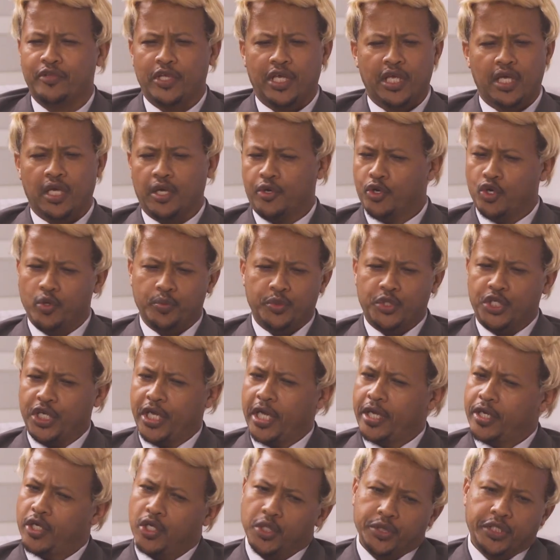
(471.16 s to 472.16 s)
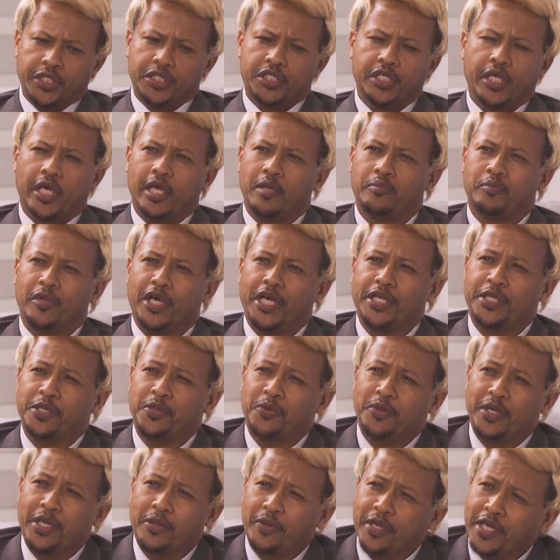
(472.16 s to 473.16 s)
have the group chat all the time, by
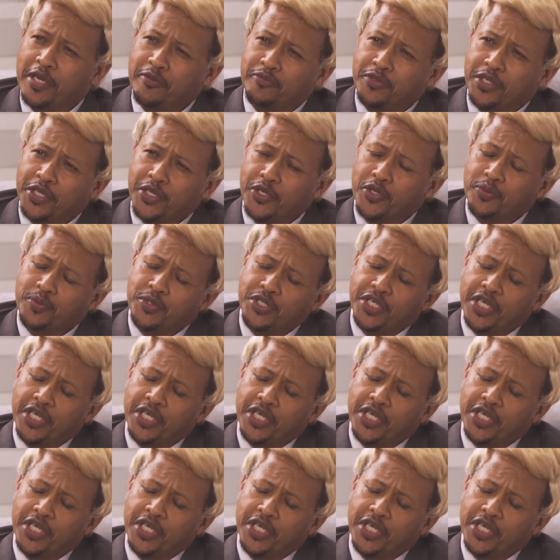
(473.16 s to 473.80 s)
the way. We have the group